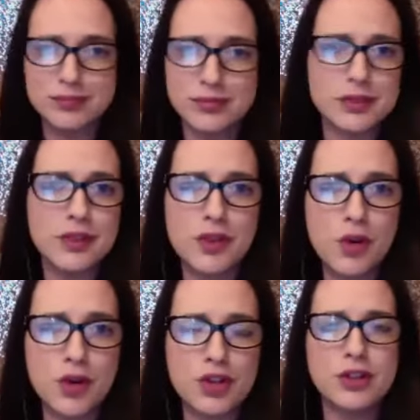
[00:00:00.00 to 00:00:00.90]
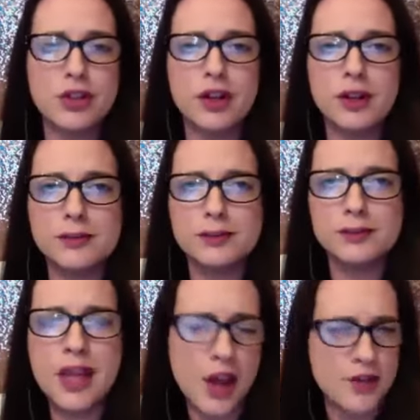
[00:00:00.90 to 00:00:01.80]
Of course you could.
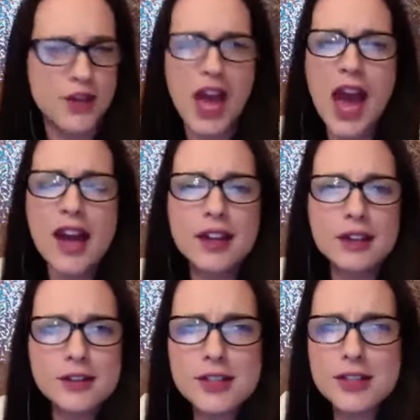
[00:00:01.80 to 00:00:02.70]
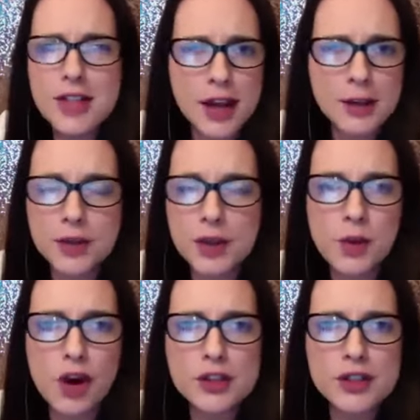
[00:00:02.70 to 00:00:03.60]
If you had a little sign when you
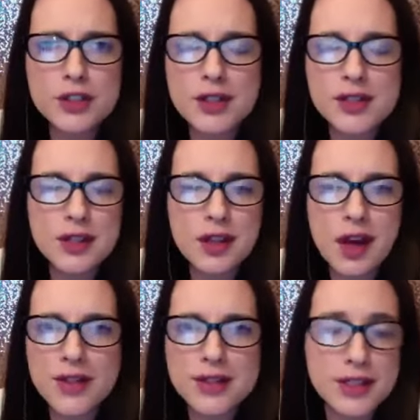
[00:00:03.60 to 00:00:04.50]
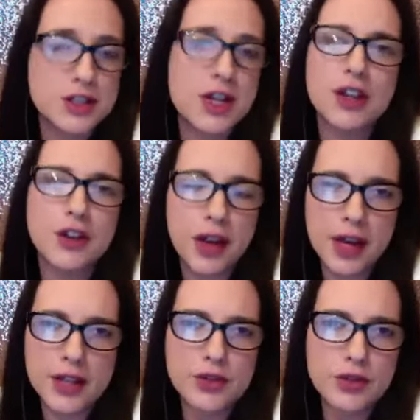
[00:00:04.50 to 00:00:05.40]
walked into the salon that said, check your
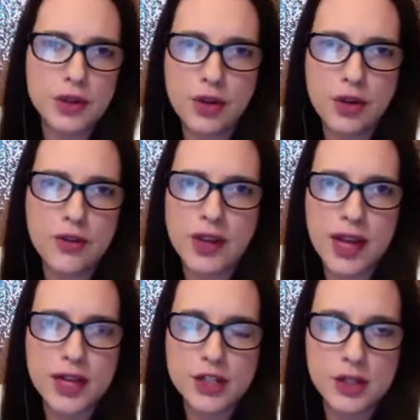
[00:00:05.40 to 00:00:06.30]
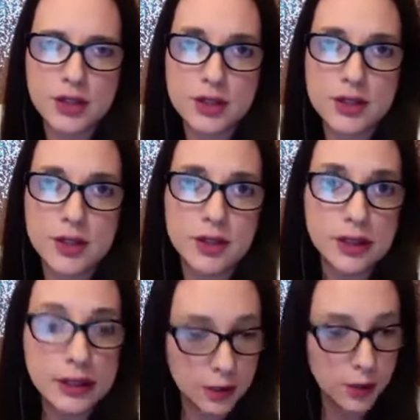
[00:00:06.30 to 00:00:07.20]
Android notifications,
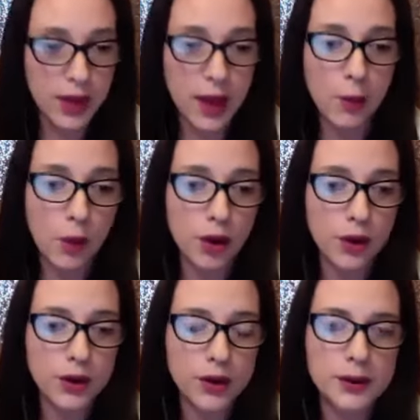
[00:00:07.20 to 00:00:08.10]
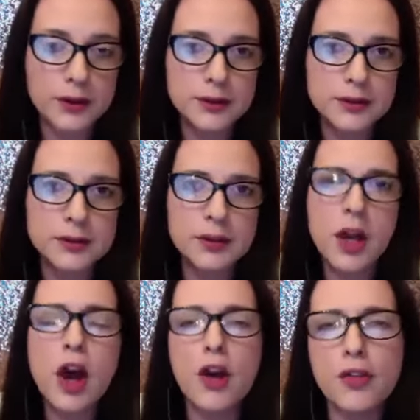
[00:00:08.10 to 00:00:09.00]
would that work?
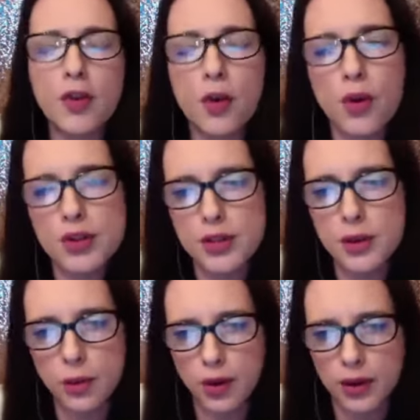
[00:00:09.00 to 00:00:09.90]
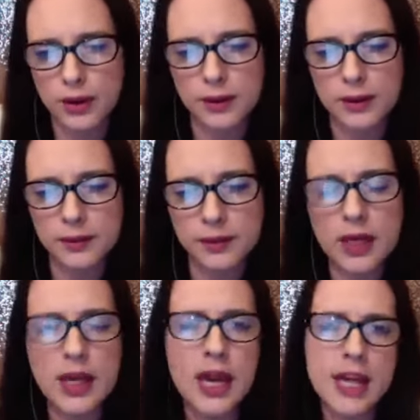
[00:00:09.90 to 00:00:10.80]
Of course it would.
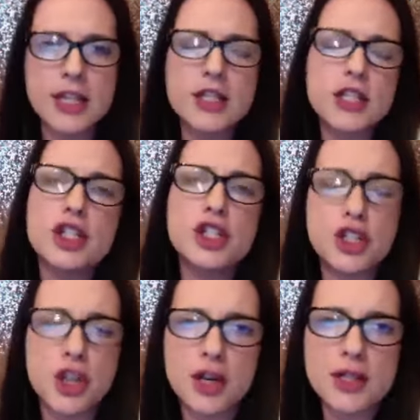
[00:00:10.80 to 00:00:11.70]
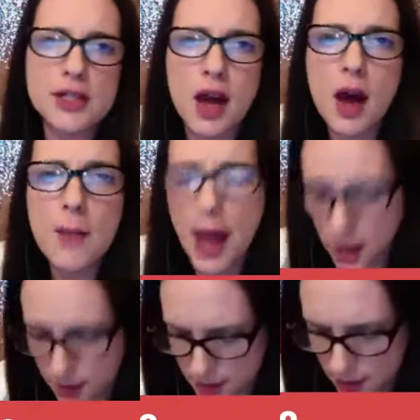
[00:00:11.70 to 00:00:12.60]
Is this just
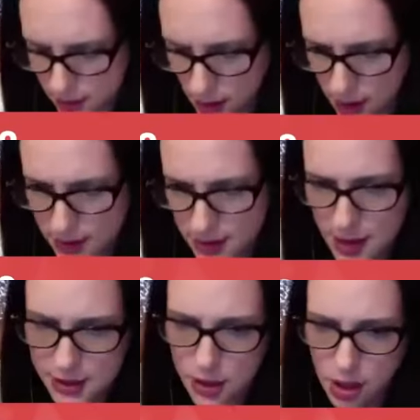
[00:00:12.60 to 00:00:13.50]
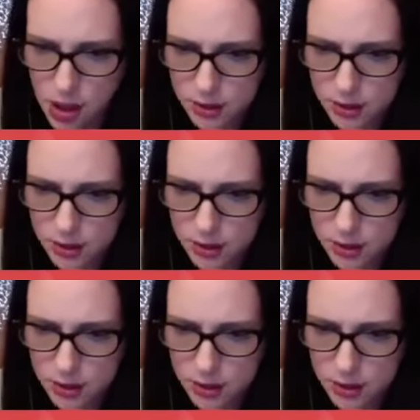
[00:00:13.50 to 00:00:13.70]
about salons I saw?